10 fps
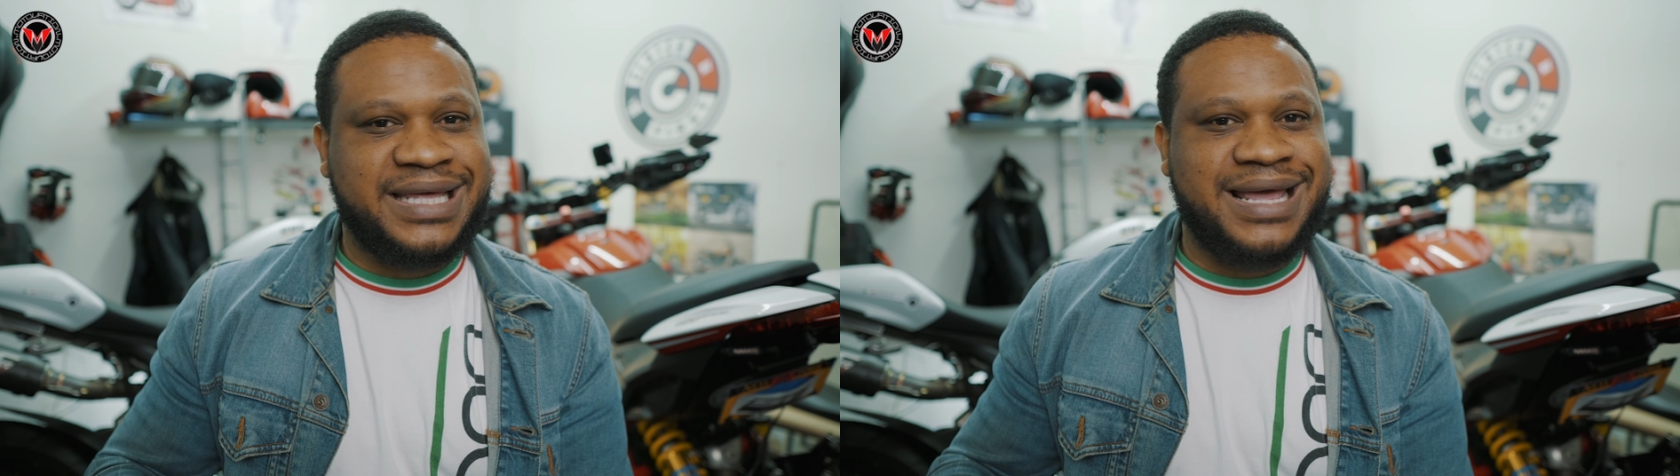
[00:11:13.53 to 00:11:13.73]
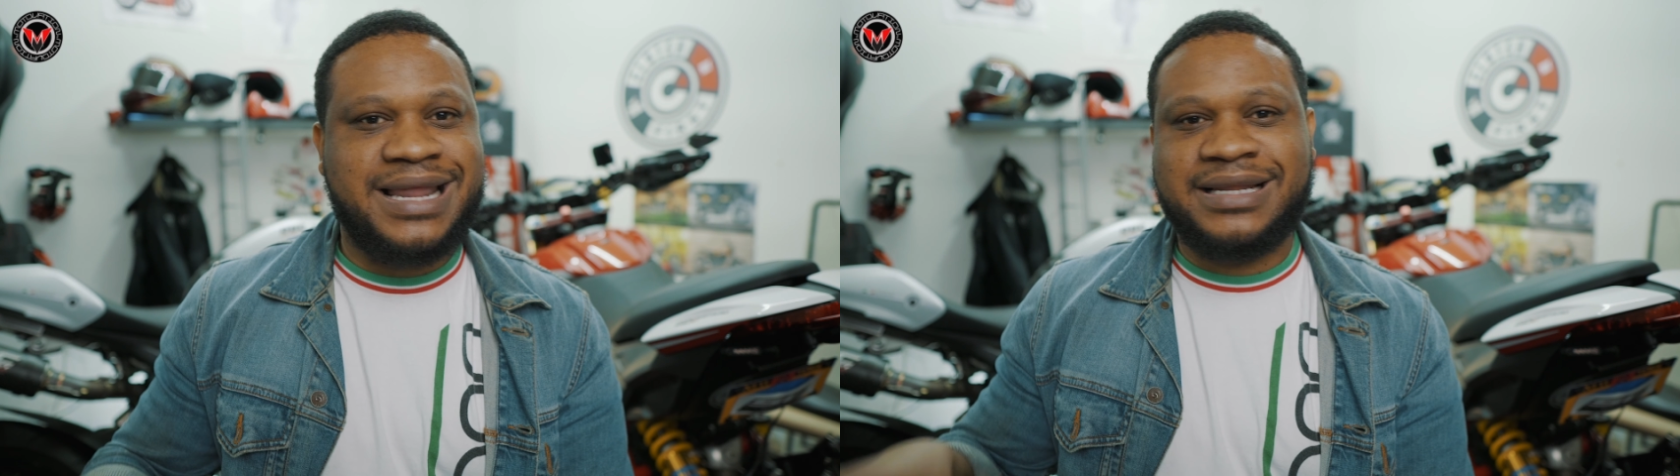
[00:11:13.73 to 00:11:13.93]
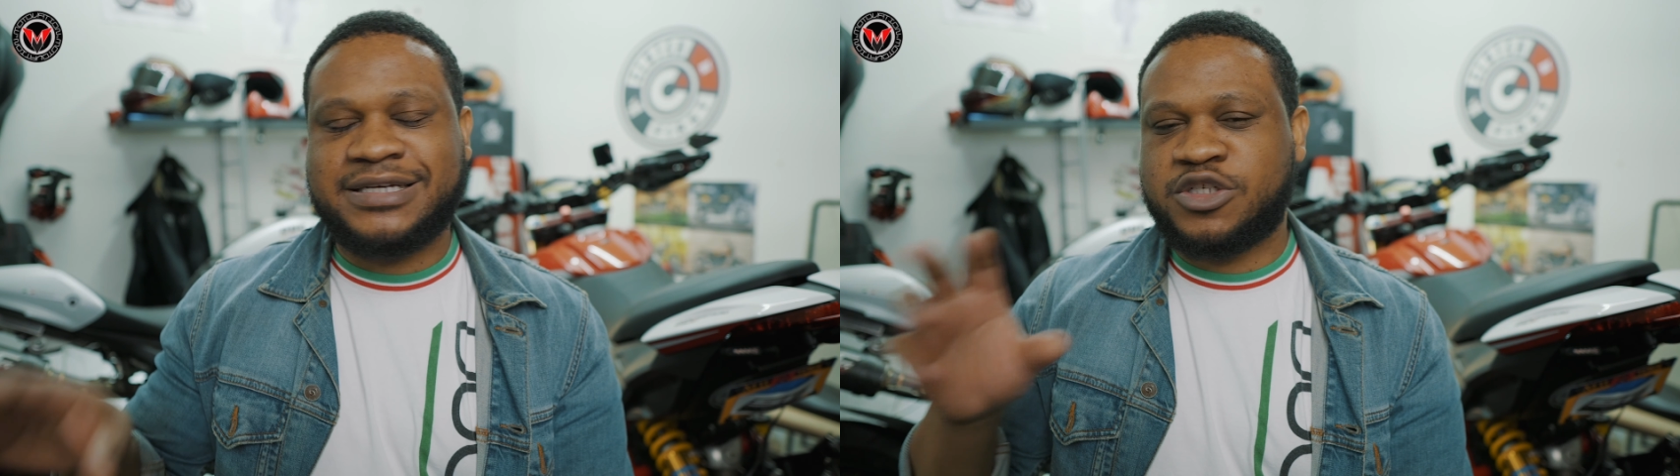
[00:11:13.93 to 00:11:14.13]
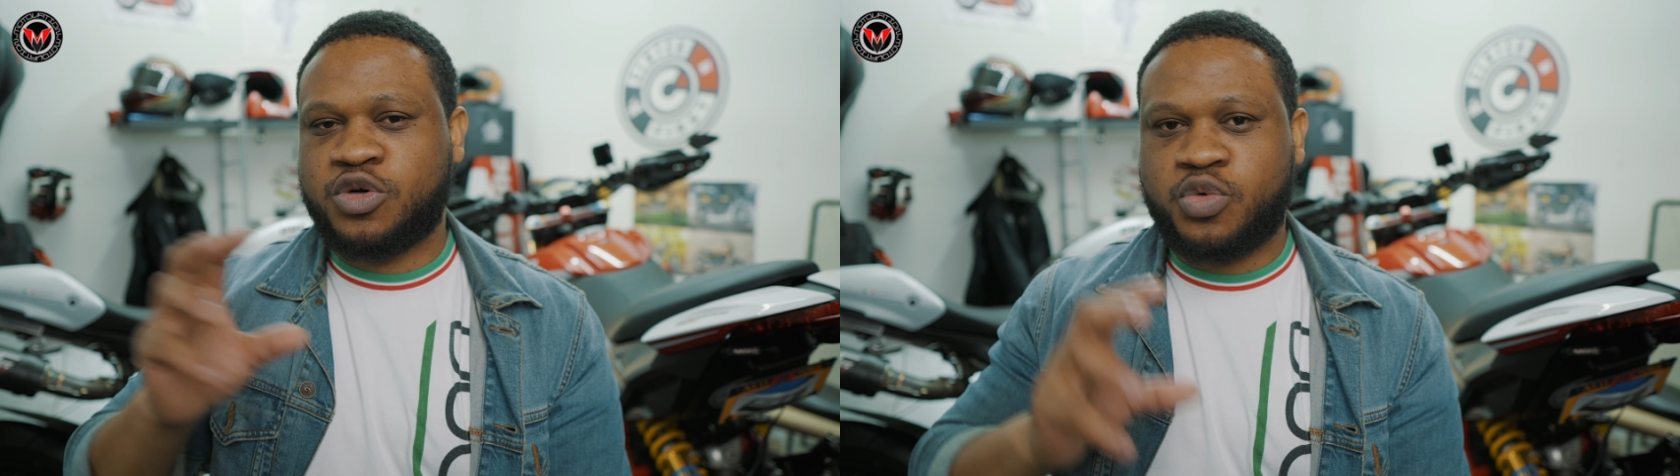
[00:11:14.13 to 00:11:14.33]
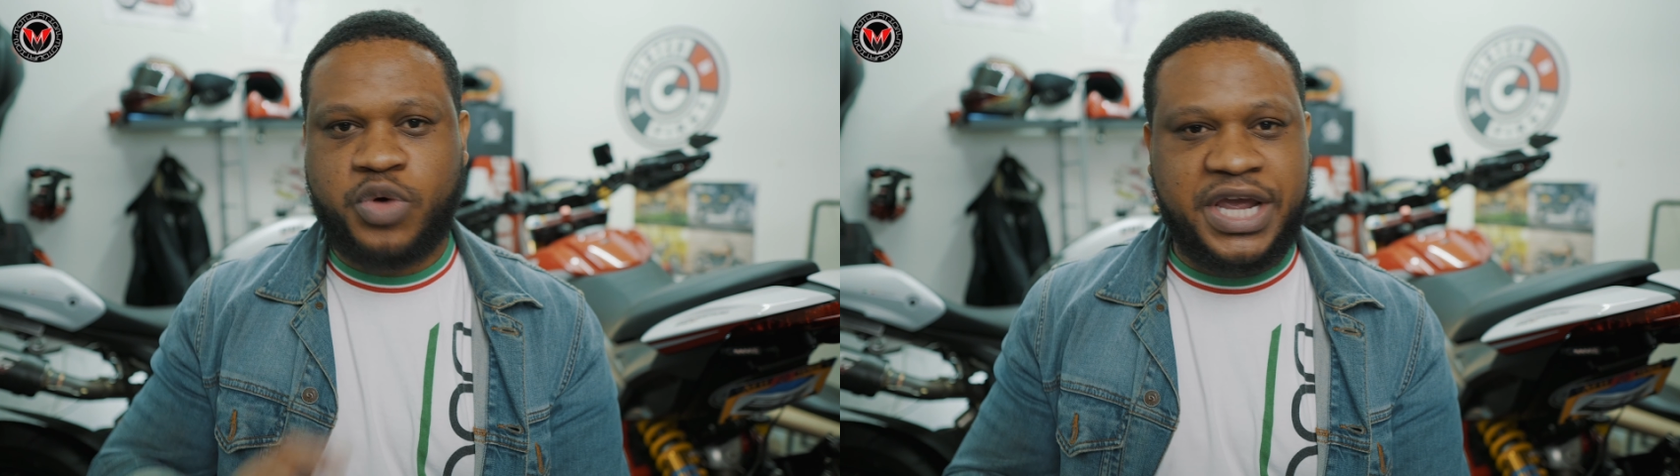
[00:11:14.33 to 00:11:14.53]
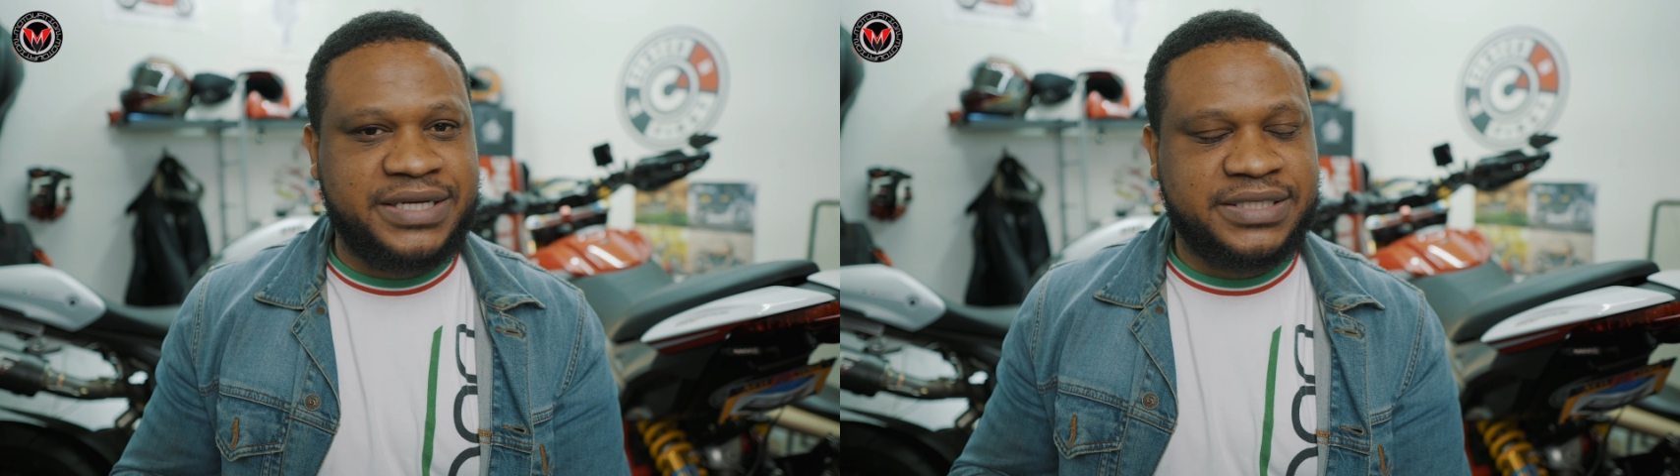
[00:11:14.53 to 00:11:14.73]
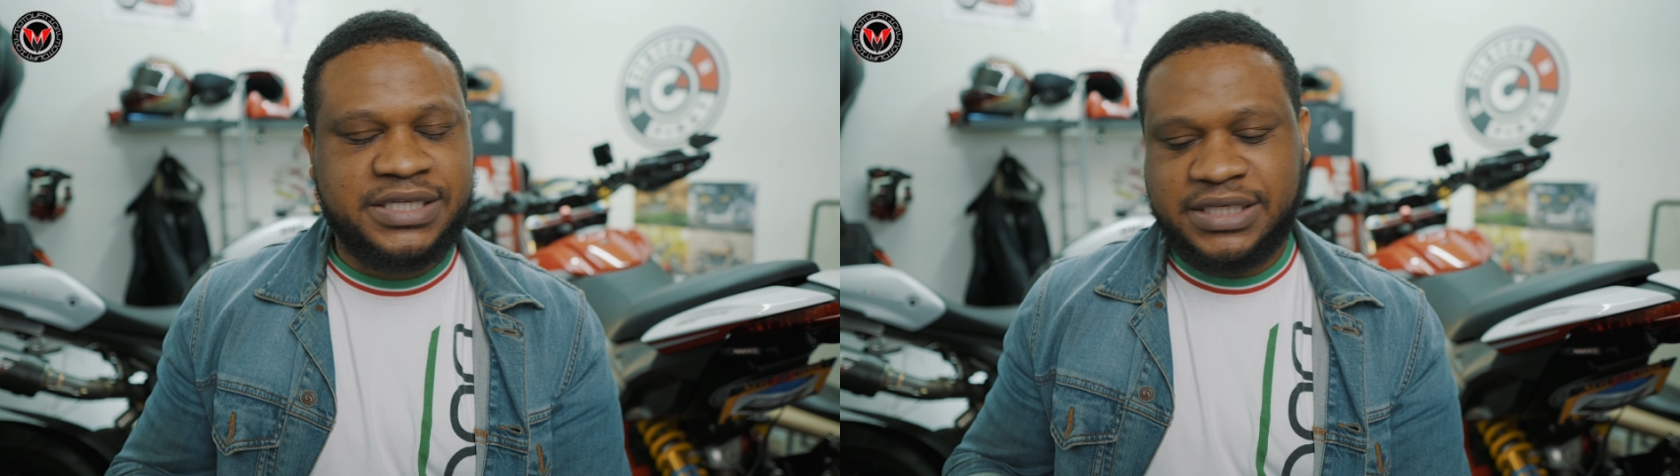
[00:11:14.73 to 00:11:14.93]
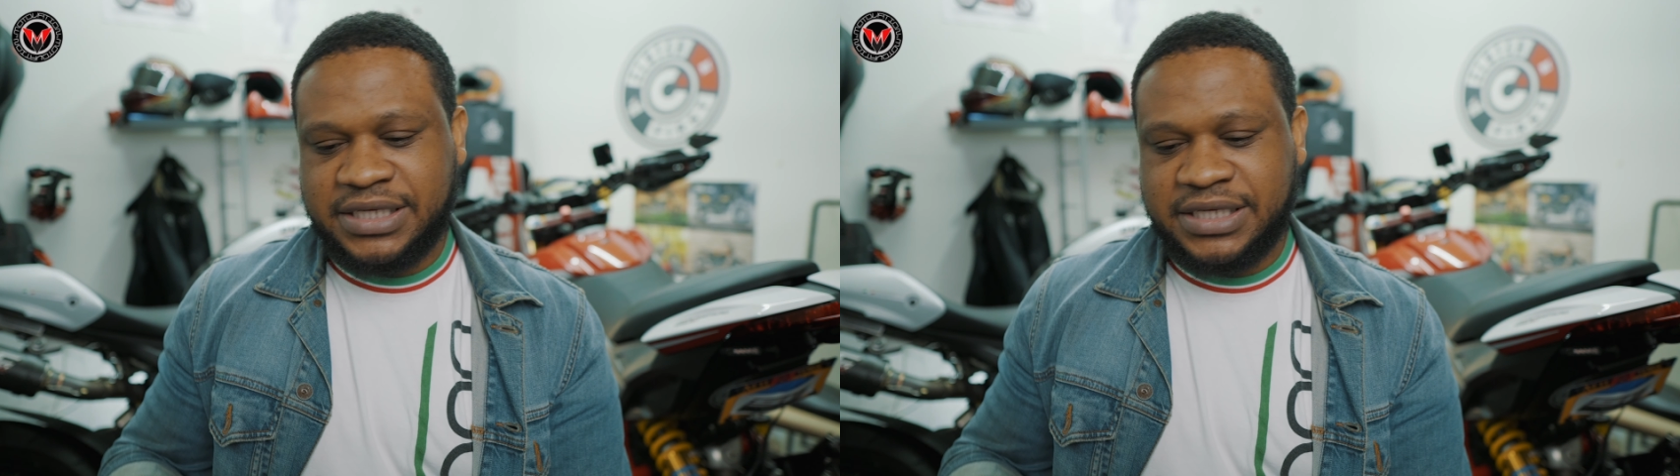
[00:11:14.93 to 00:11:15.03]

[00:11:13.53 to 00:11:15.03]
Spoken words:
and it looks great.